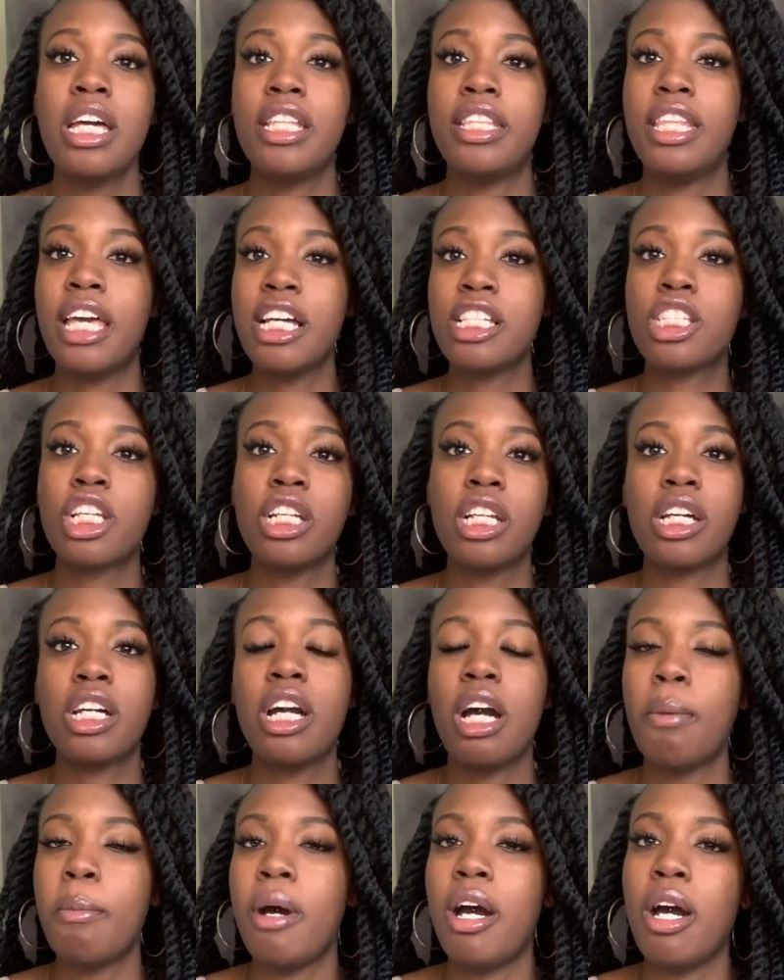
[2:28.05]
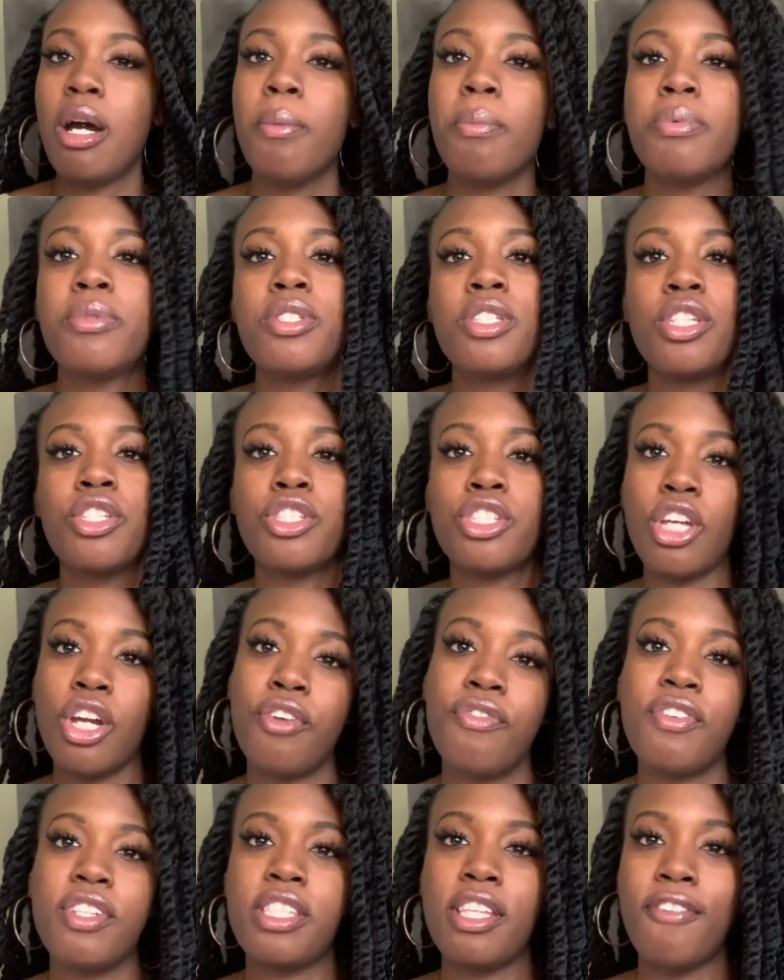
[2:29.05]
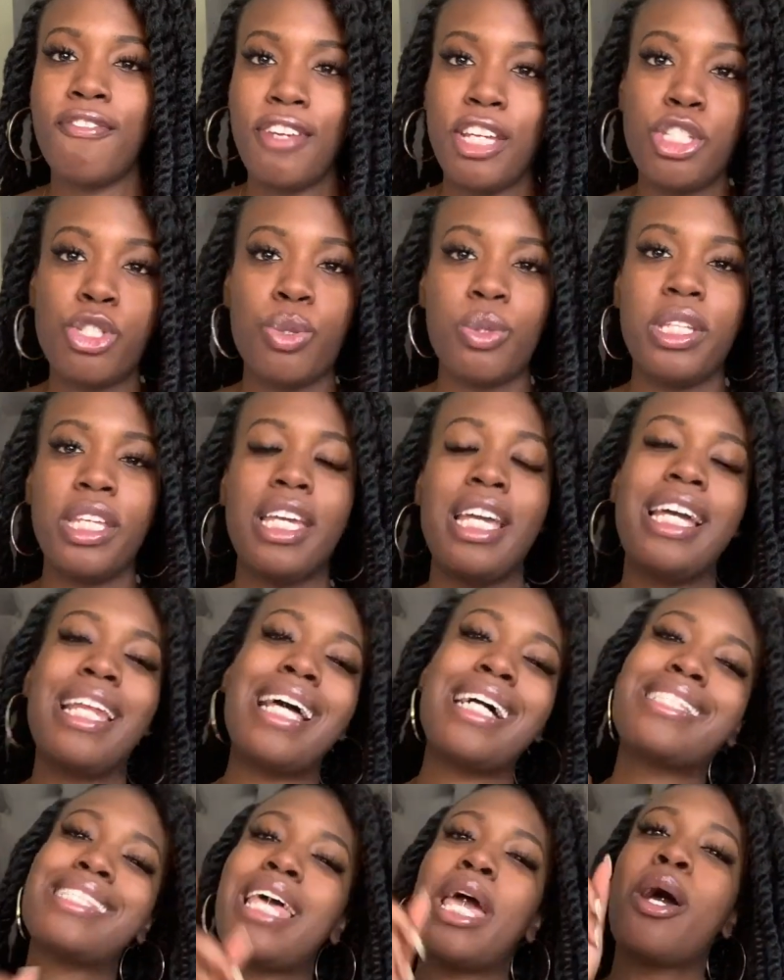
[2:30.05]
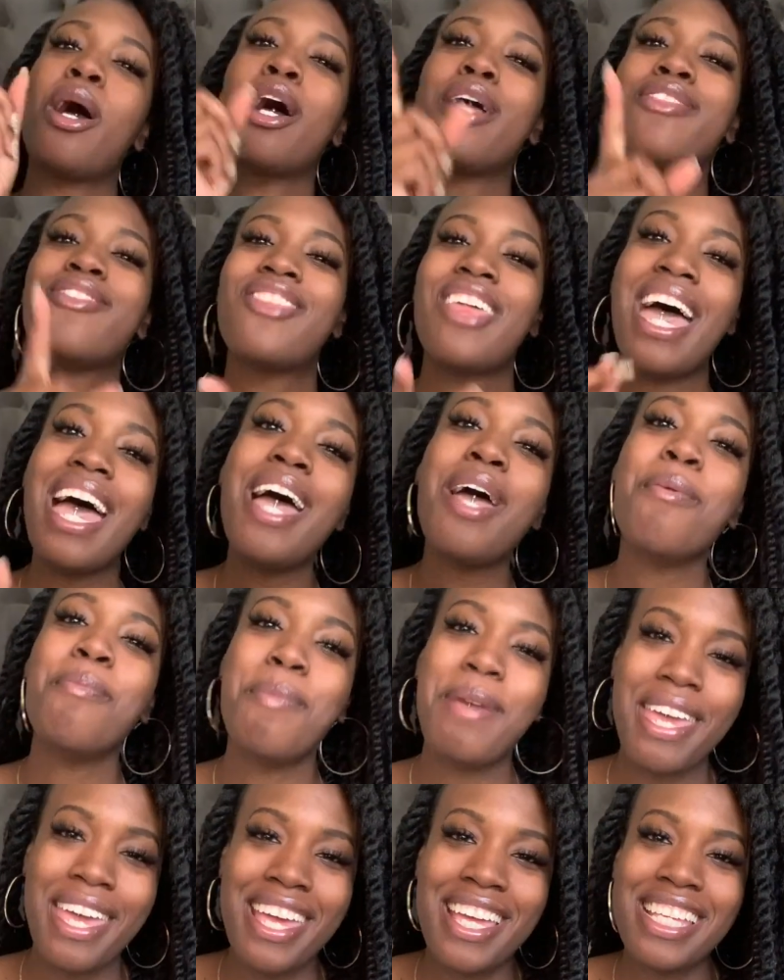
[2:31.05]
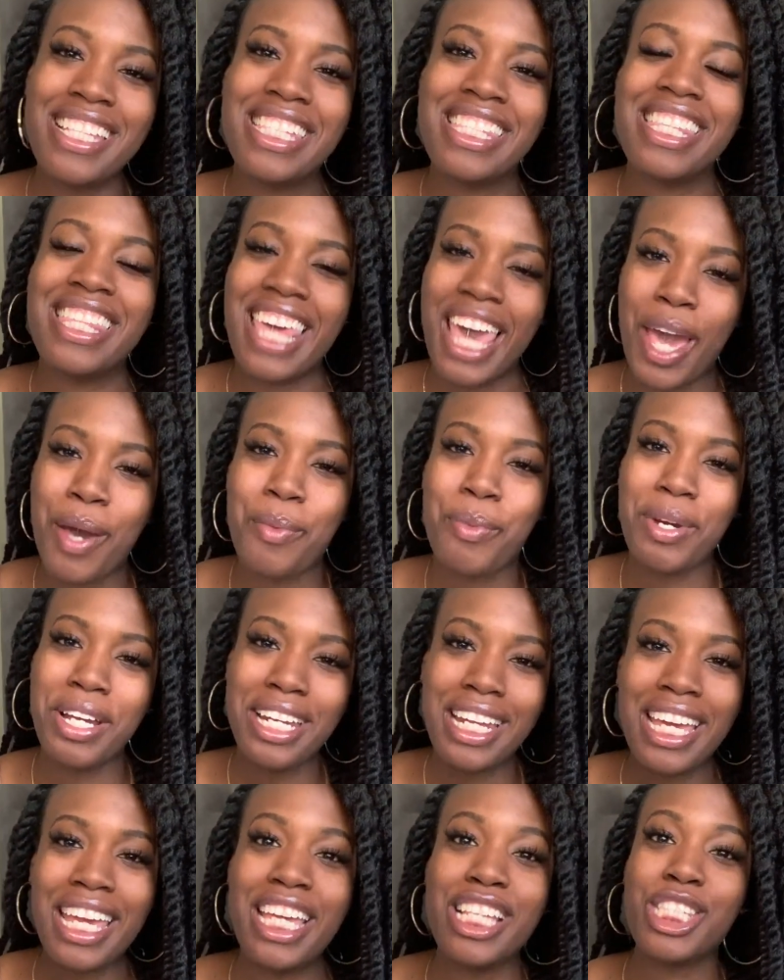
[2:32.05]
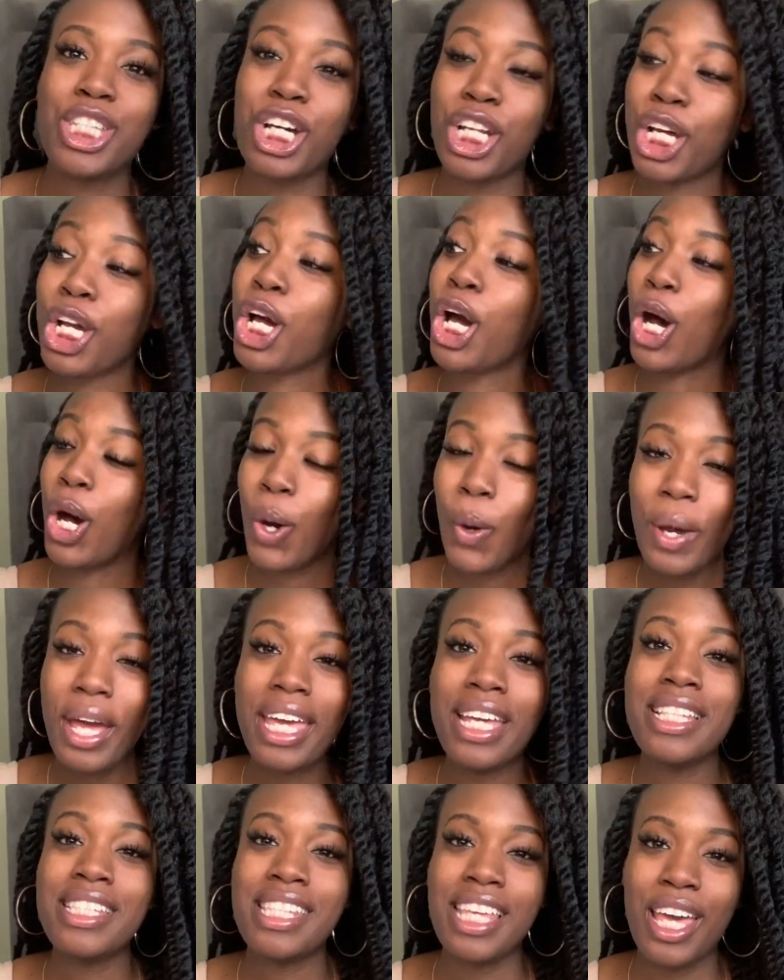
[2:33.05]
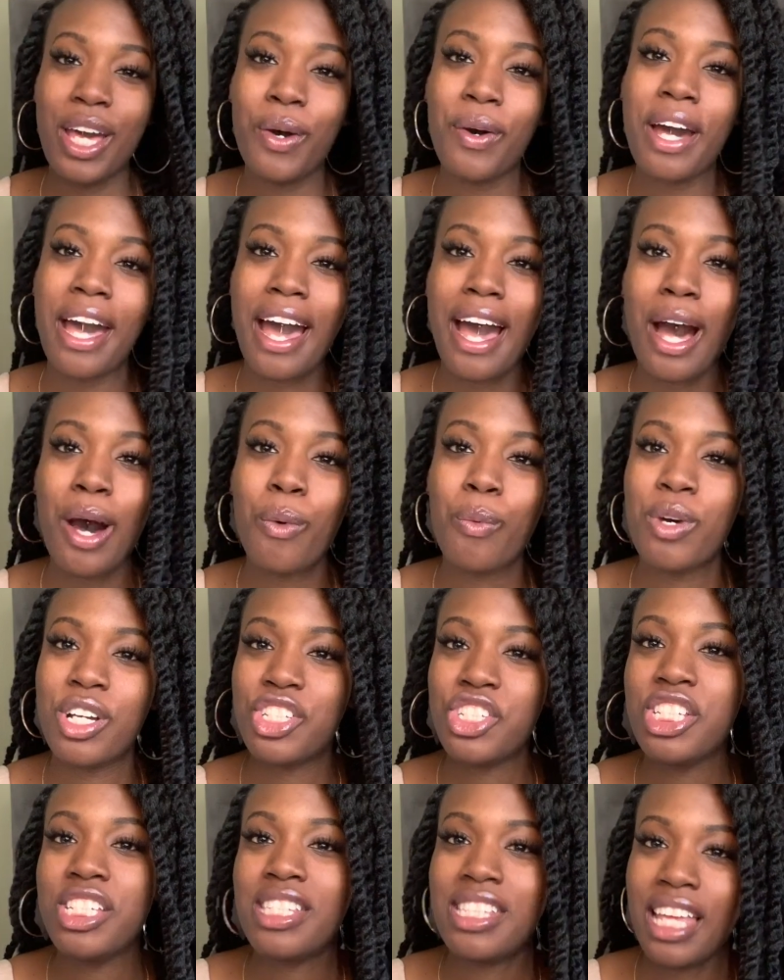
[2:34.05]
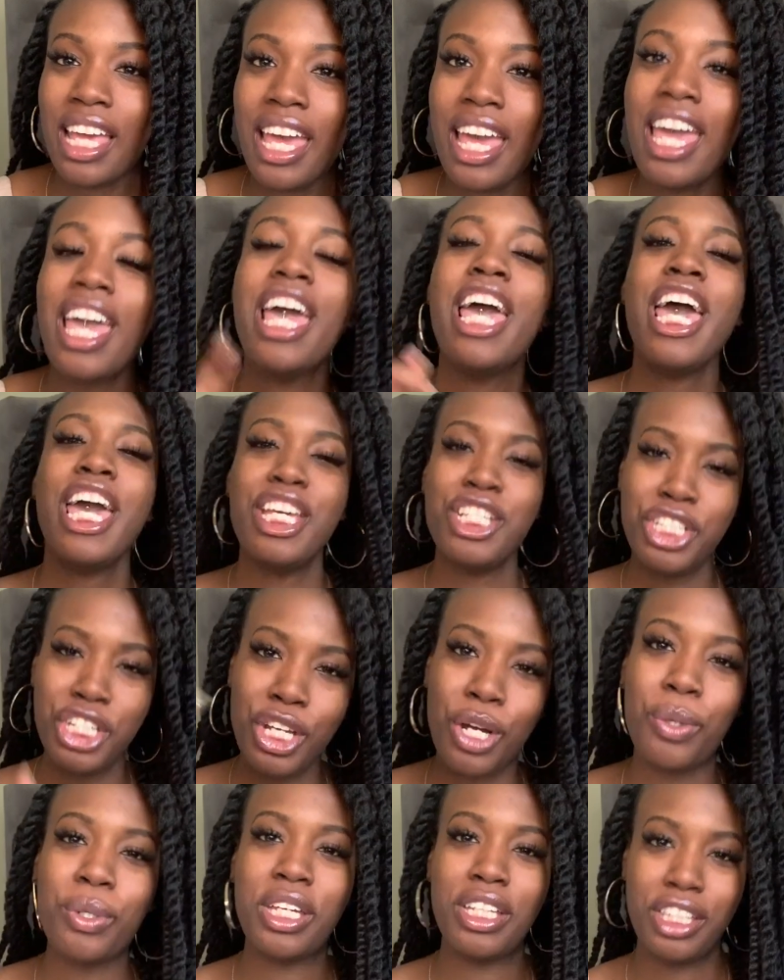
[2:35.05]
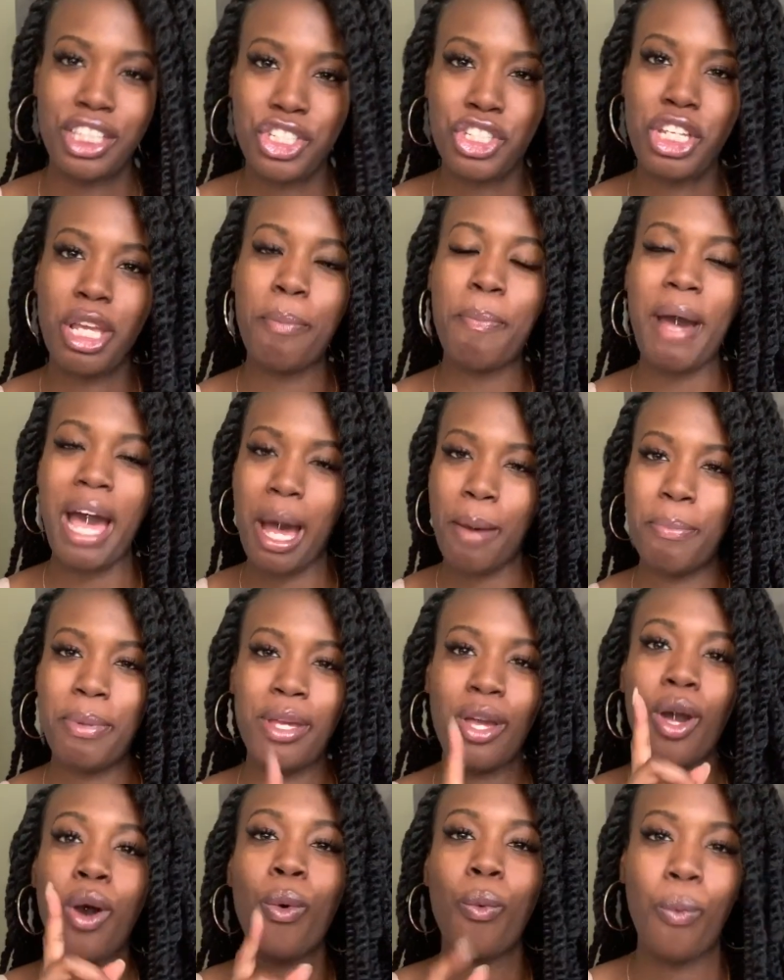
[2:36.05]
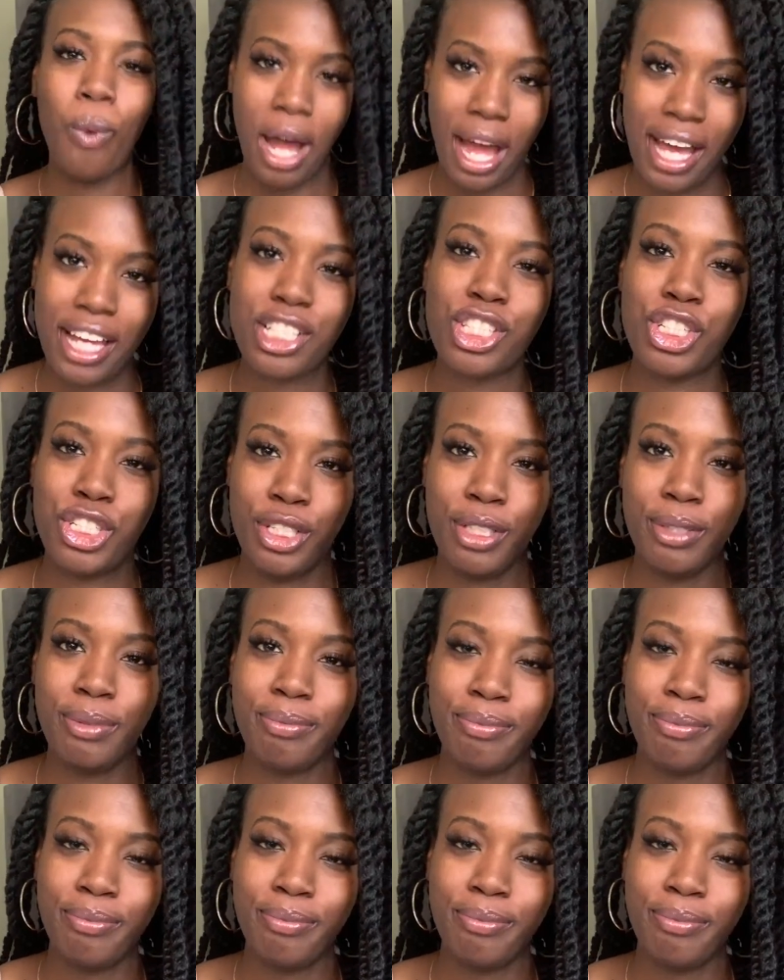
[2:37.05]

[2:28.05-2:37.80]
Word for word: That's gonna come up to surface eventually. And I said, that means that Rinna is gonna go and tell Kyle what she said, and she gonna get the shit popping. Watch.